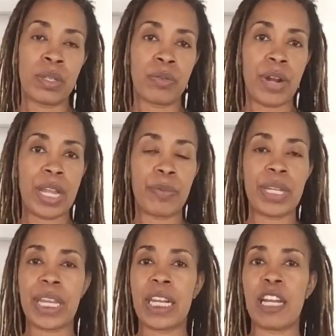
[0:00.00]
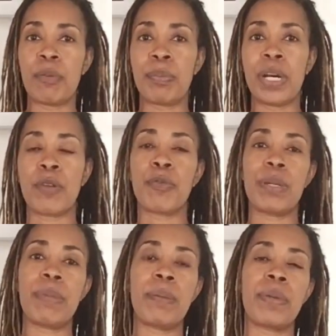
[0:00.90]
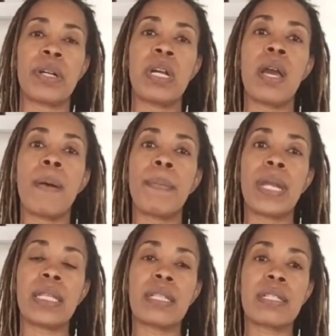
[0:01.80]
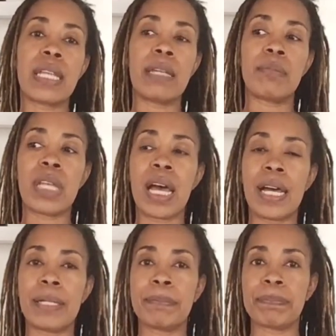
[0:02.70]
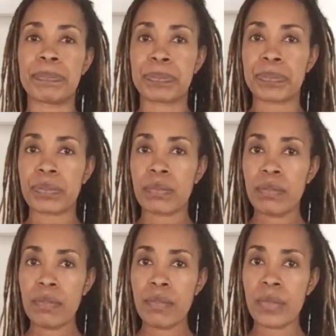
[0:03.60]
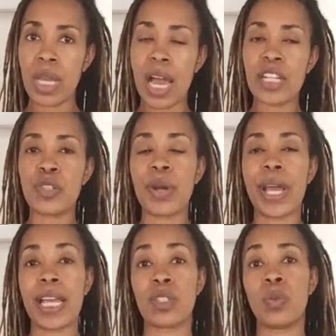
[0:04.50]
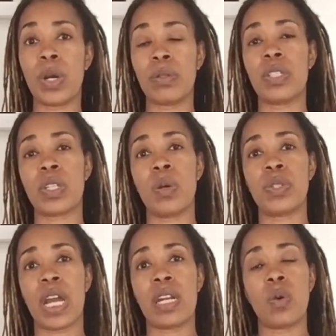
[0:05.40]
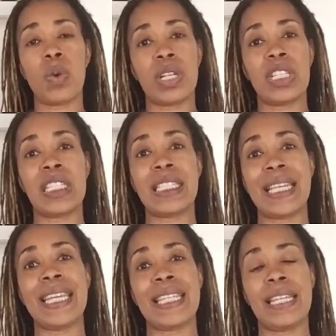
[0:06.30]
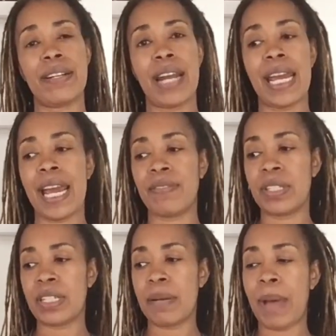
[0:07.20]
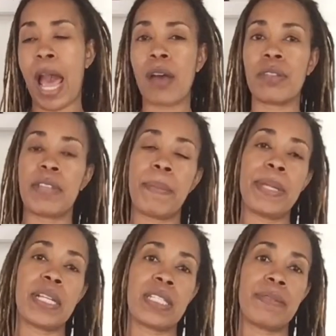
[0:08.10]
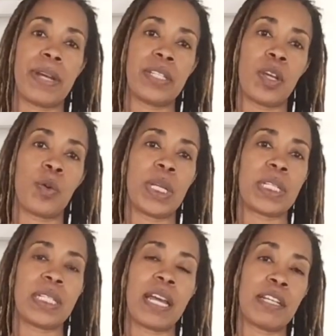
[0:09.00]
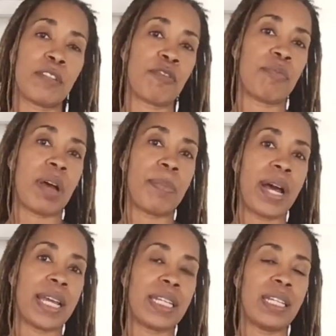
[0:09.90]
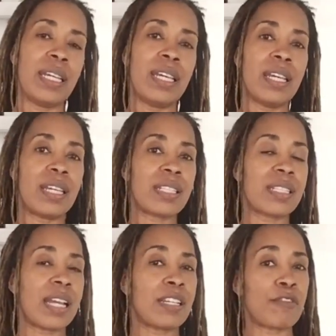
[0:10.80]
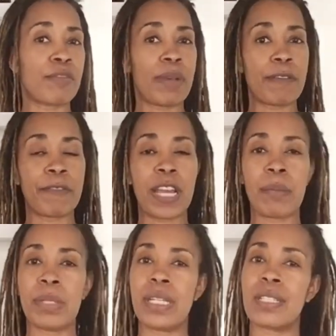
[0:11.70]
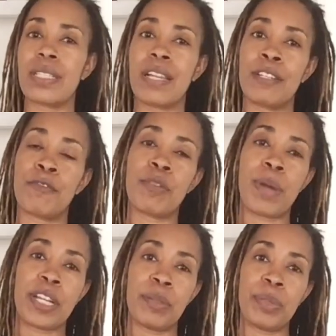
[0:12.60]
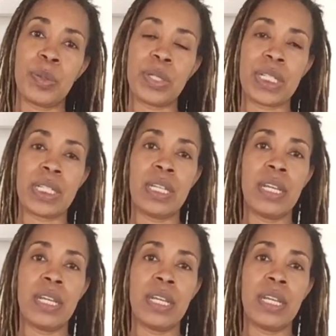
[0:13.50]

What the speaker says: right? We can't help but remember. But at the same time, I try as a wellness coach, I don't want to stay there. I have to come out of that, because if I don't, it's not good for my body, it's not good for my family, it's not good for my community.